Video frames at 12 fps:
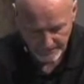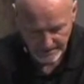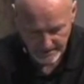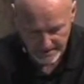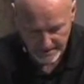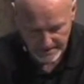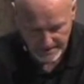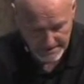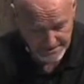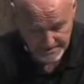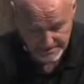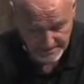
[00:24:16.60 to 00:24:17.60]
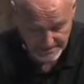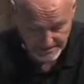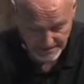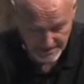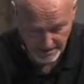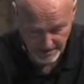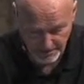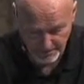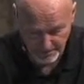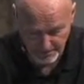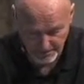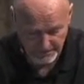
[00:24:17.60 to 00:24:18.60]
uh, this needs to be our, our,
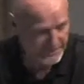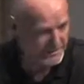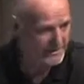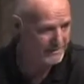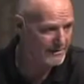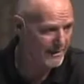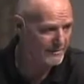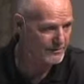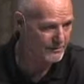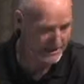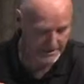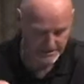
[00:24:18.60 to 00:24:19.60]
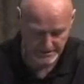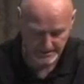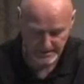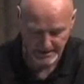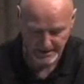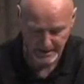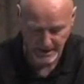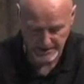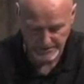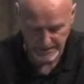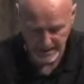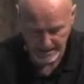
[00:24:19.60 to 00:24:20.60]
motive, and sometimes we need to uh,
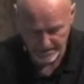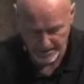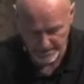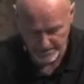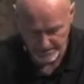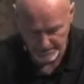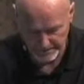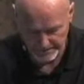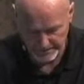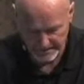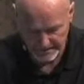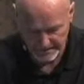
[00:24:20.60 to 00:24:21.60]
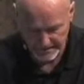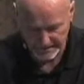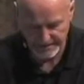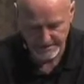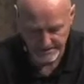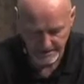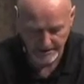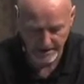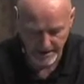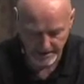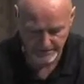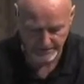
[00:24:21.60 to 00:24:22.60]
check our motives. Consider
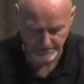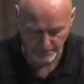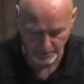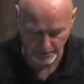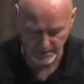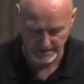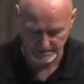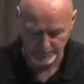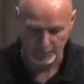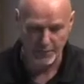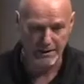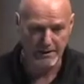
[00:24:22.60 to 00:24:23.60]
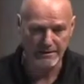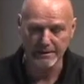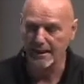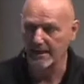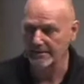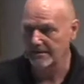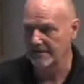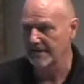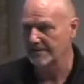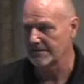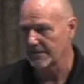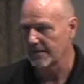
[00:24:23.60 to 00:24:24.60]
others more important. I think
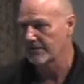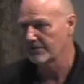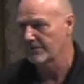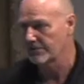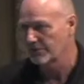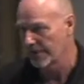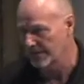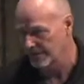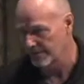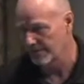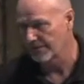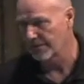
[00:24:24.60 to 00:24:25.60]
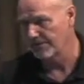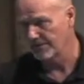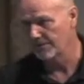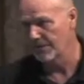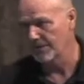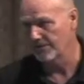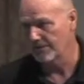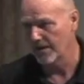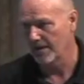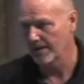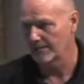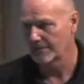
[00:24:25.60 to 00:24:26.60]
that's a character trait to be, be
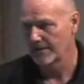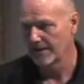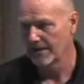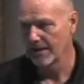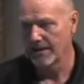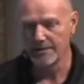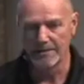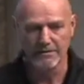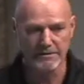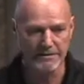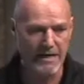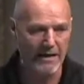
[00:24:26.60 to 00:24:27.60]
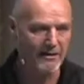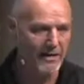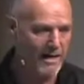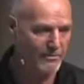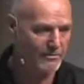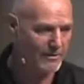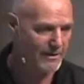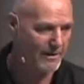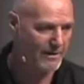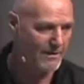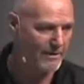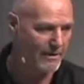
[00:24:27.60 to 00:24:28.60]
developed. Uh, you know, it's not our natural
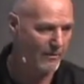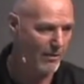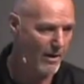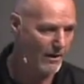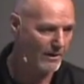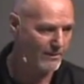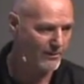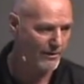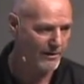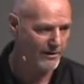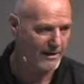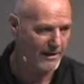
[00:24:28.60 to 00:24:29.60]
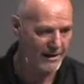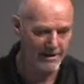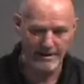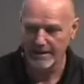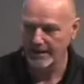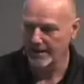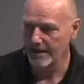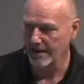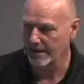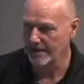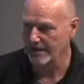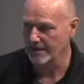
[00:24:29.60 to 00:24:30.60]
tendency to walk into Burger King
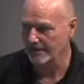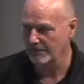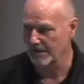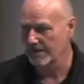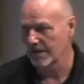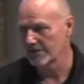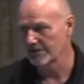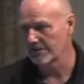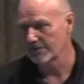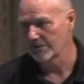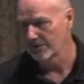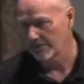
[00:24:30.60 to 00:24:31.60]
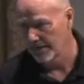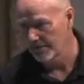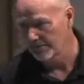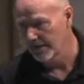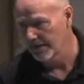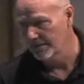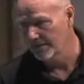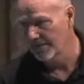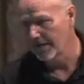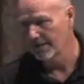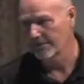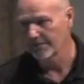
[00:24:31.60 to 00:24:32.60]
uh, and have that 19 year old gal behind the
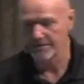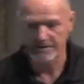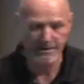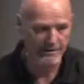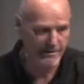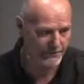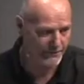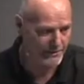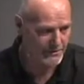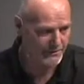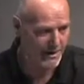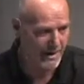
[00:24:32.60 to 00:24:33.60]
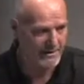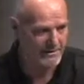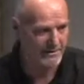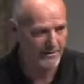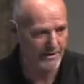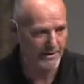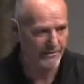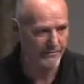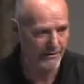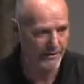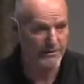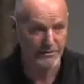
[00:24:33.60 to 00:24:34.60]
counter that's getting your french fries and think of
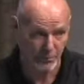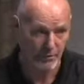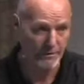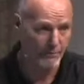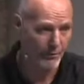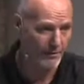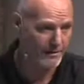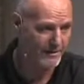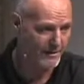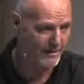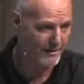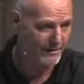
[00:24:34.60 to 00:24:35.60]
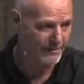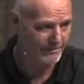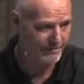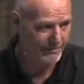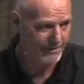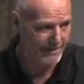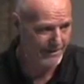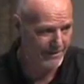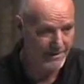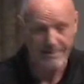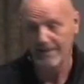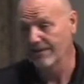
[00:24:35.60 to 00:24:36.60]
her as more important than you.
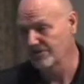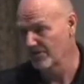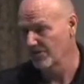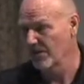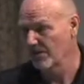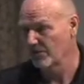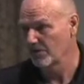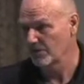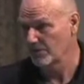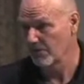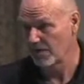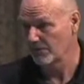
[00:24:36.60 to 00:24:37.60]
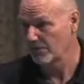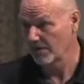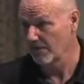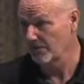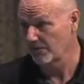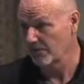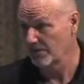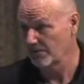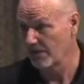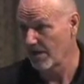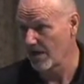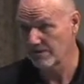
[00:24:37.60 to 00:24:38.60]
Unless you're 11 or 12 and you love French
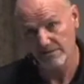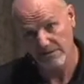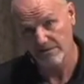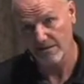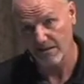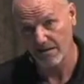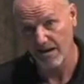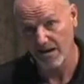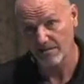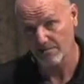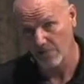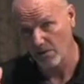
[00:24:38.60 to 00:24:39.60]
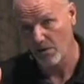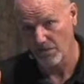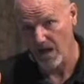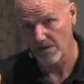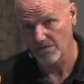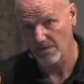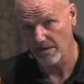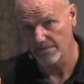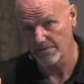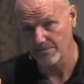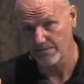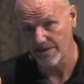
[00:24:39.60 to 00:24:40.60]
fries, then it's like, awesome, I want that job
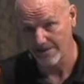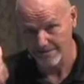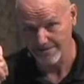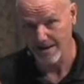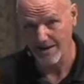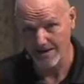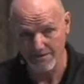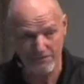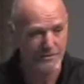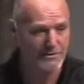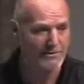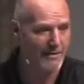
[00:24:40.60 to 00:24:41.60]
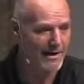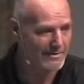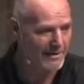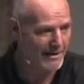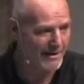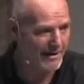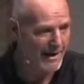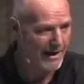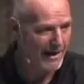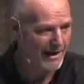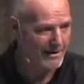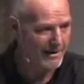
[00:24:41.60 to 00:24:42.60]
someday because I love French fries, you know?
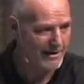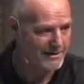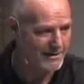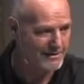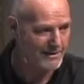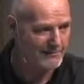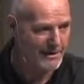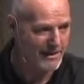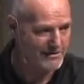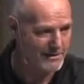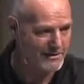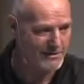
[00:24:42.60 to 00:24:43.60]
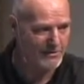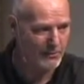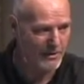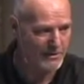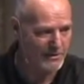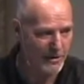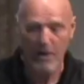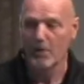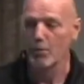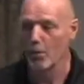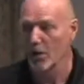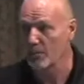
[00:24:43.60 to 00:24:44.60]
Uh, you know, see, sometimes it just depends on
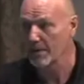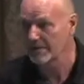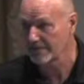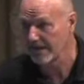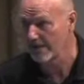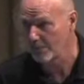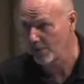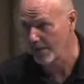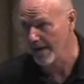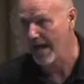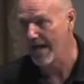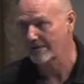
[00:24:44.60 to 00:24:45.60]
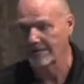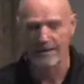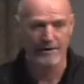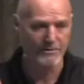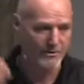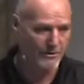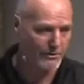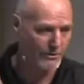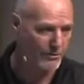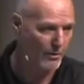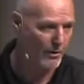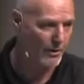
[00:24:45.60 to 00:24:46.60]
where we think we're at in our
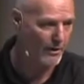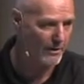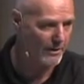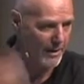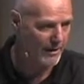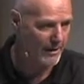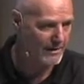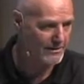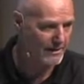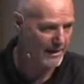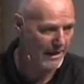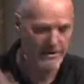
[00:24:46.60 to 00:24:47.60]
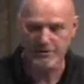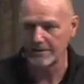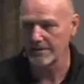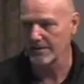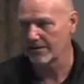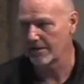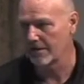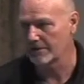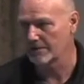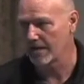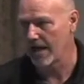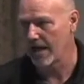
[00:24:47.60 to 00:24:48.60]
social order, in our education, in our
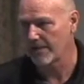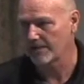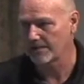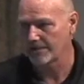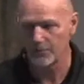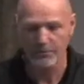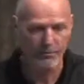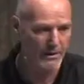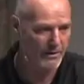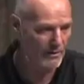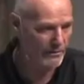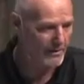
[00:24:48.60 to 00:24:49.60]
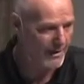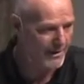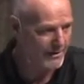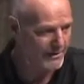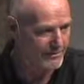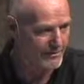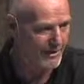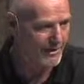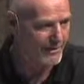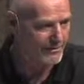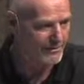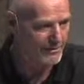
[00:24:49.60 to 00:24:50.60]
job, and who, who, who, uh,
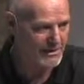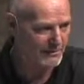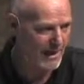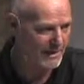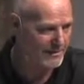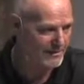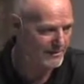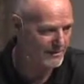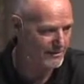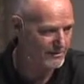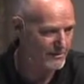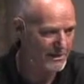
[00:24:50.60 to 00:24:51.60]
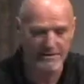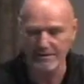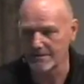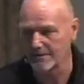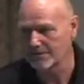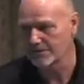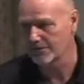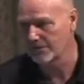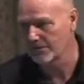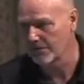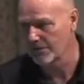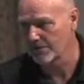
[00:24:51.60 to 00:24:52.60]
who respects us and who doesn't, and so
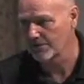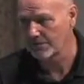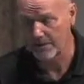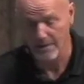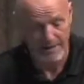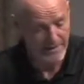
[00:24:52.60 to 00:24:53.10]
forth. But,